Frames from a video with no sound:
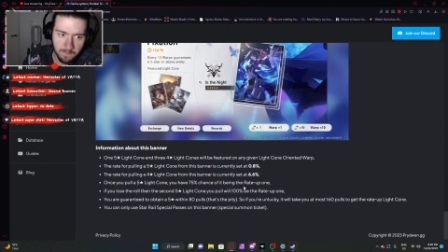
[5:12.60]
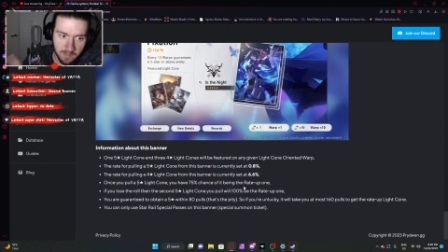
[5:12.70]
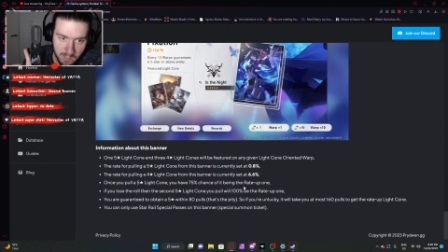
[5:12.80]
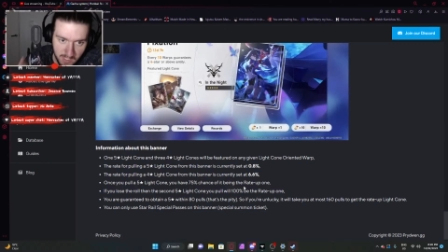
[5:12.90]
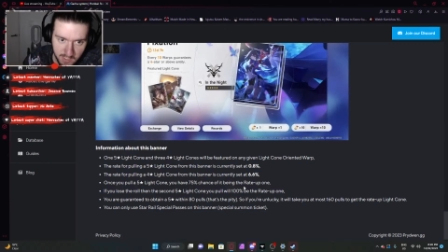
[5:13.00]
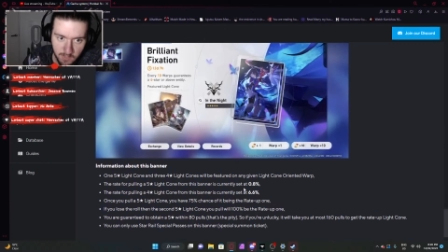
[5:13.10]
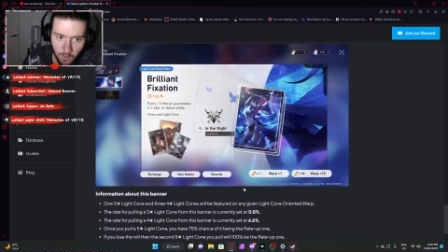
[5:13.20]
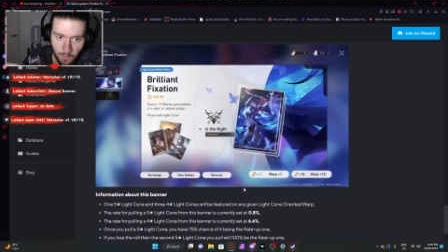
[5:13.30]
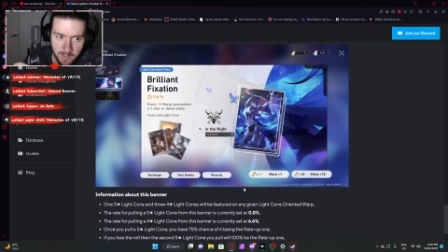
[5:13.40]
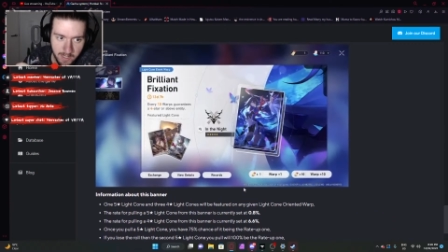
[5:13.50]
this is
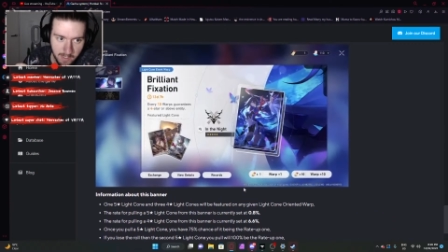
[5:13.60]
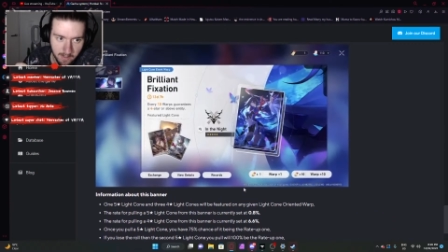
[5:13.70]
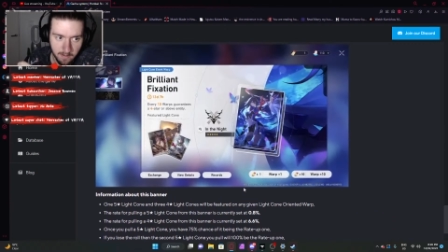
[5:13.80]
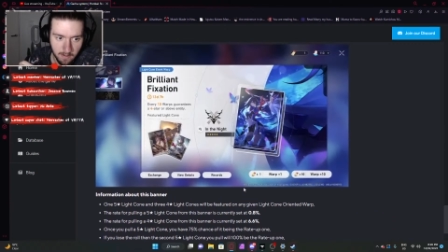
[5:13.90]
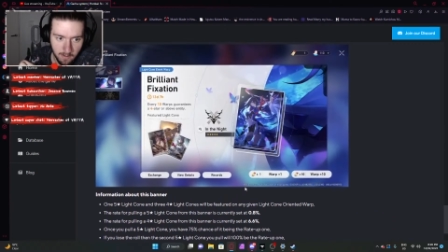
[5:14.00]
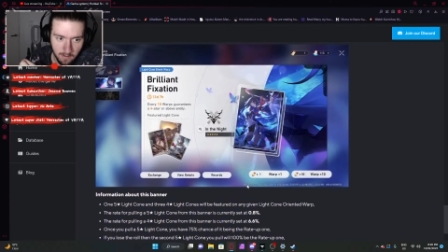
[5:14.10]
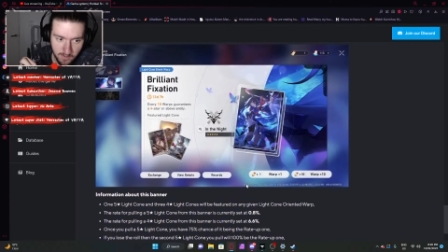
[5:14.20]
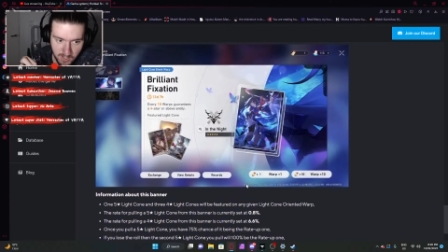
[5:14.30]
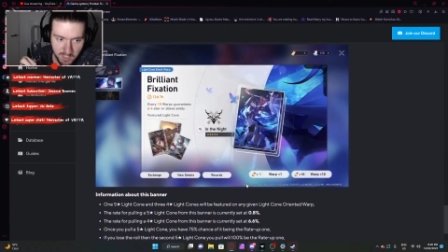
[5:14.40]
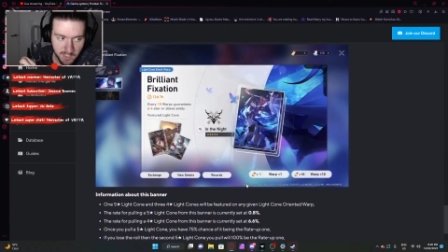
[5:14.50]
what we needed.
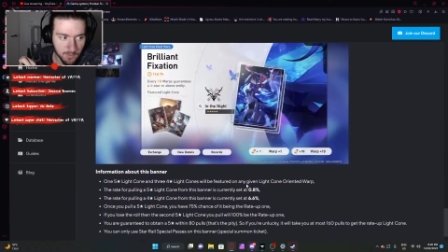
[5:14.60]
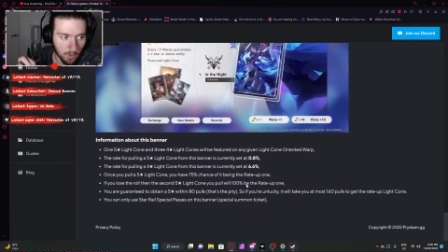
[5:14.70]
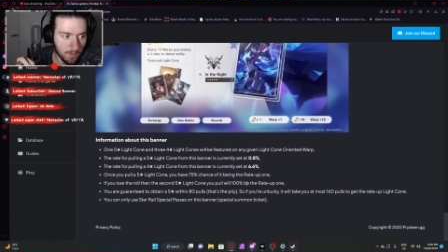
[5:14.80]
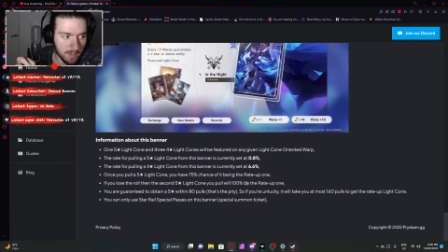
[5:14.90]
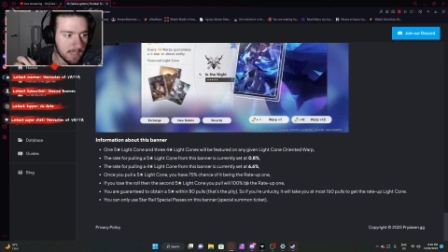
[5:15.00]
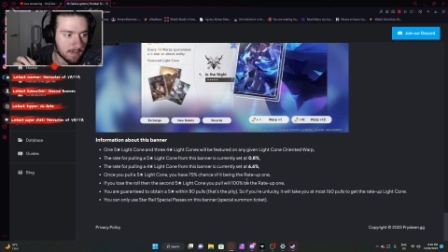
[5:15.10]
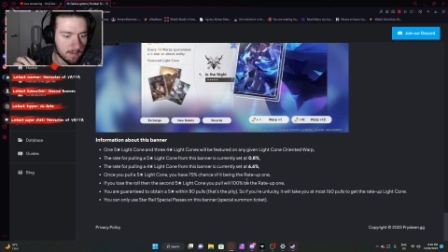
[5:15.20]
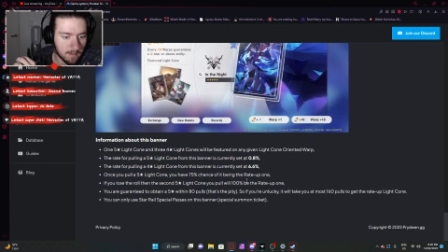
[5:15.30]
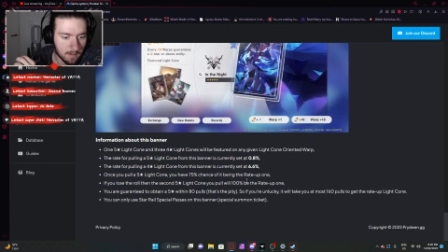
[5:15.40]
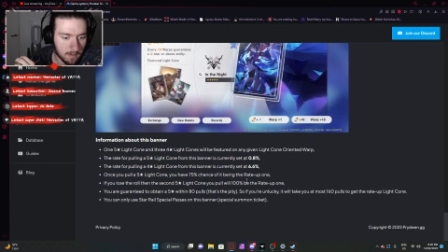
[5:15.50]
This is what we needed.
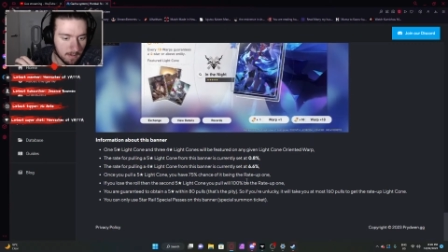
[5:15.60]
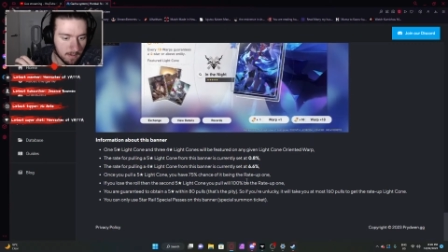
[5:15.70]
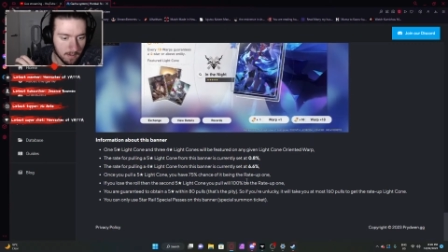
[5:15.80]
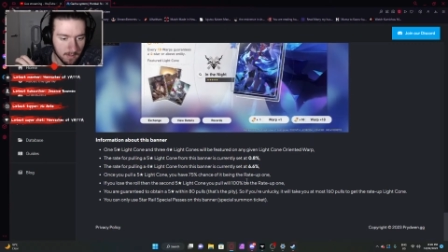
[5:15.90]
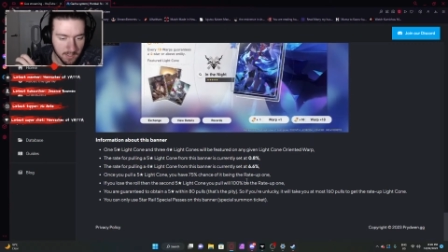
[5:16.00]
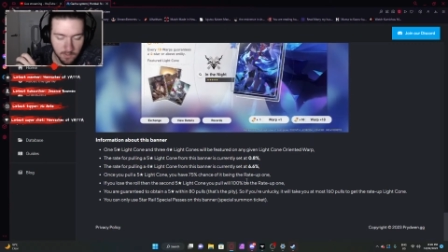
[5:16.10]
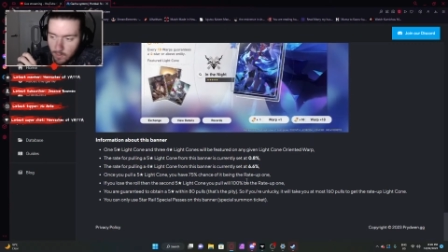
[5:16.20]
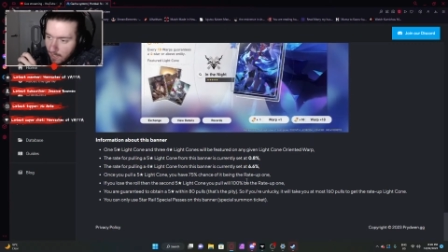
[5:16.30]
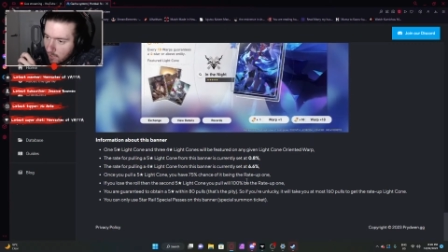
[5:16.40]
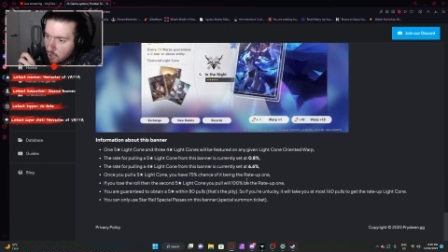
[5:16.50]
This is
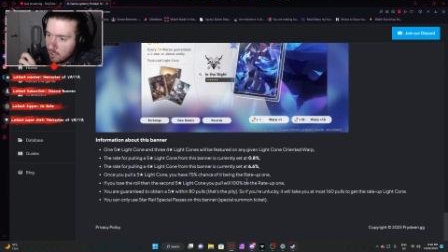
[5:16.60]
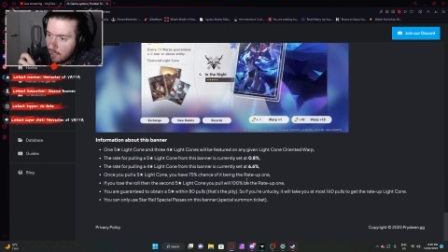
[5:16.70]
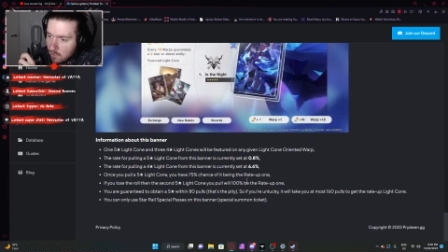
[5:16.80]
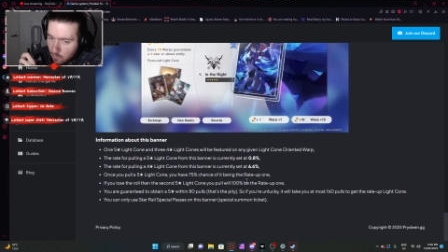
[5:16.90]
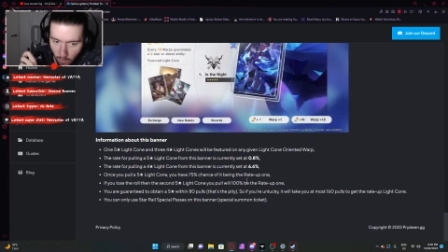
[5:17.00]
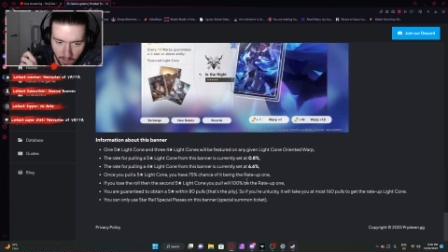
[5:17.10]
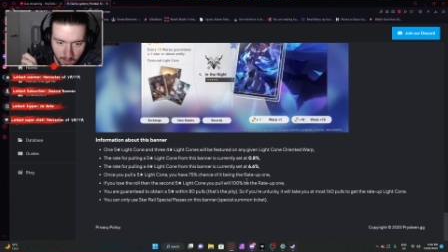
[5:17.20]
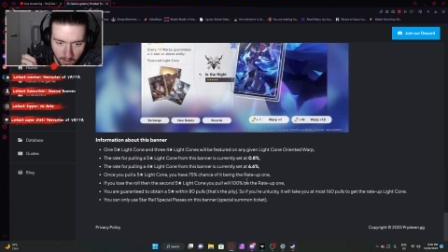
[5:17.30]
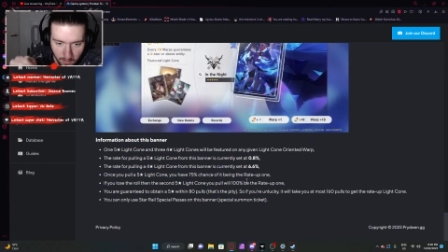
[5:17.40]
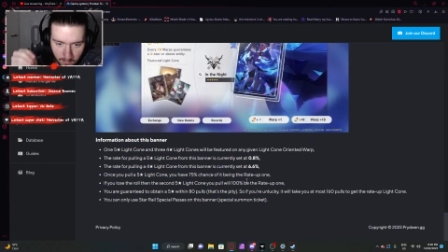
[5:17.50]
what Genshin needs. Why
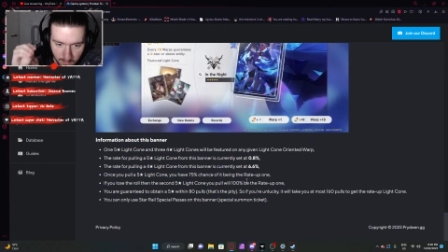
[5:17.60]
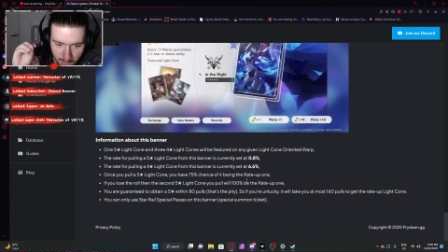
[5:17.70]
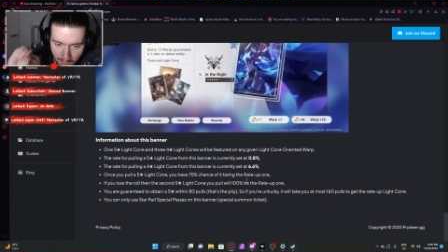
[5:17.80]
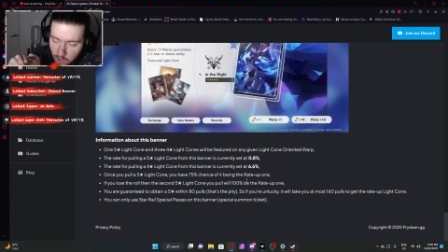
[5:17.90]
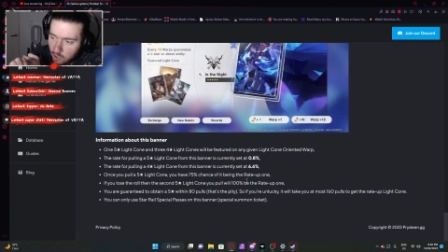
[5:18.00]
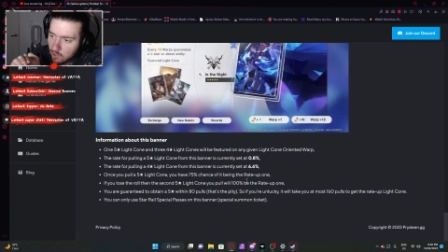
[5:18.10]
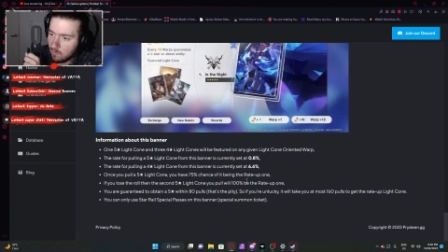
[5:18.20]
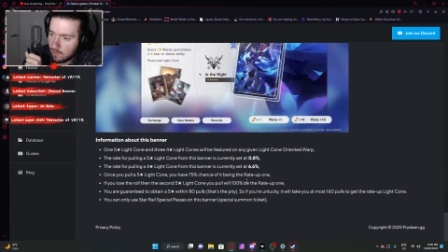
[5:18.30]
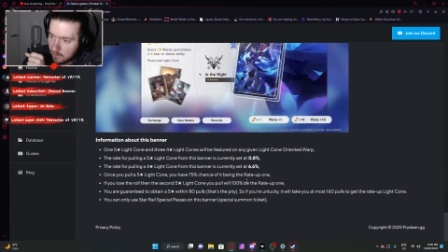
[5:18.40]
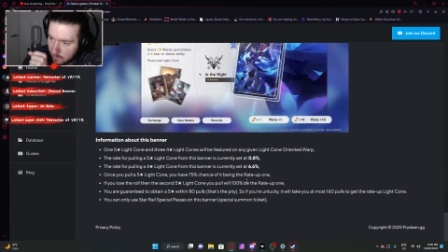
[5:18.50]
can't Genshin do
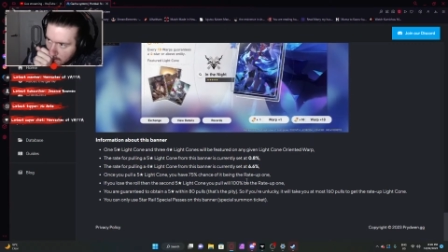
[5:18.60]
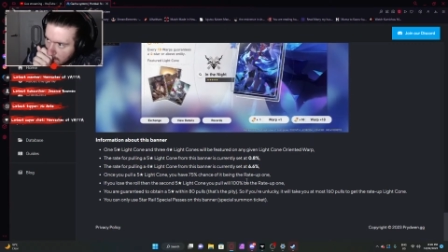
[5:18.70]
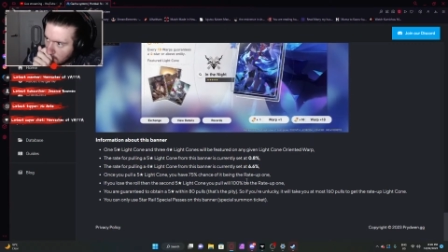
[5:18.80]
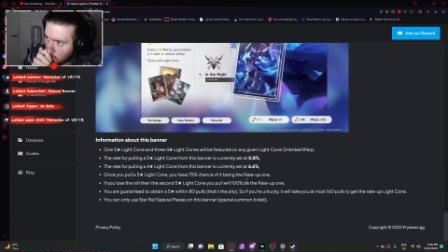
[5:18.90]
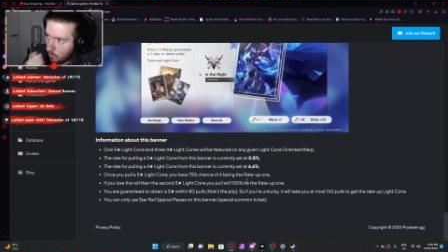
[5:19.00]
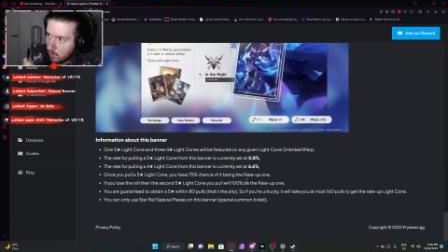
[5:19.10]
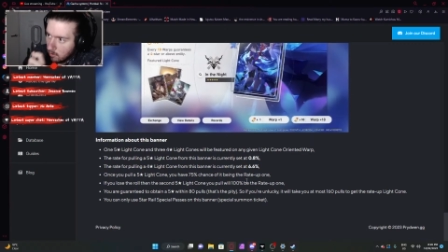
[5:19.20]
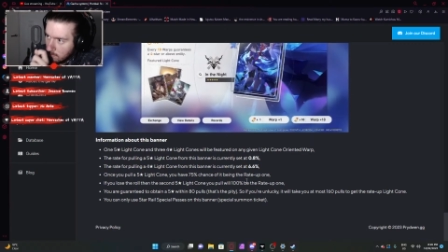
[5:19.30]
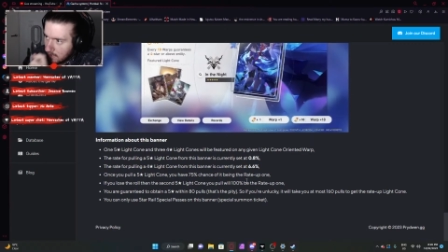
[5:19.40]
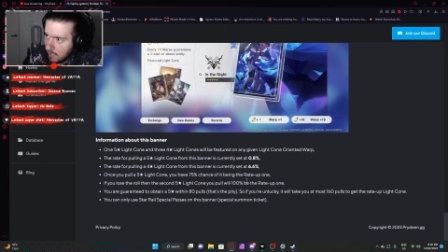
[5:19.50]
this?
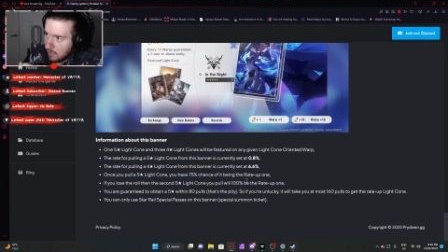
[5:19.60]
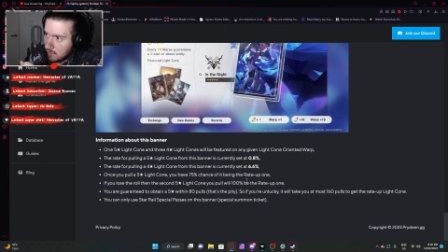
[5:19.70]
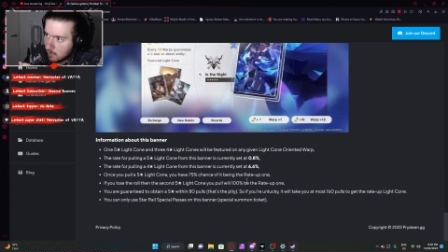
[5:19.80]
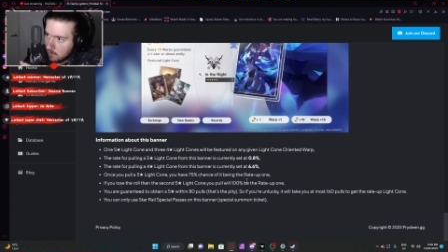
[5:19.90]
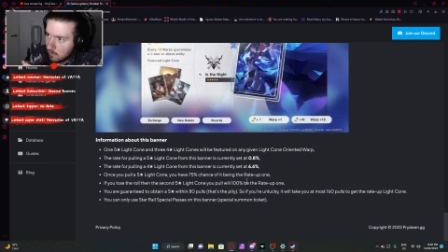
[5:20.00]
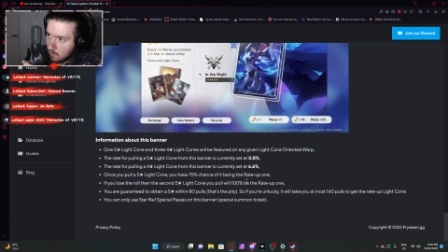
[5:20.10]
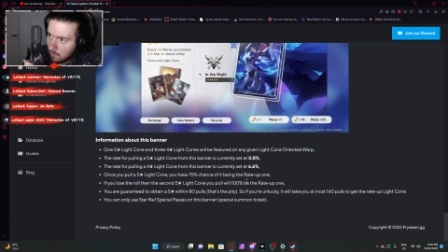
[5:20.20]
Riddle me this.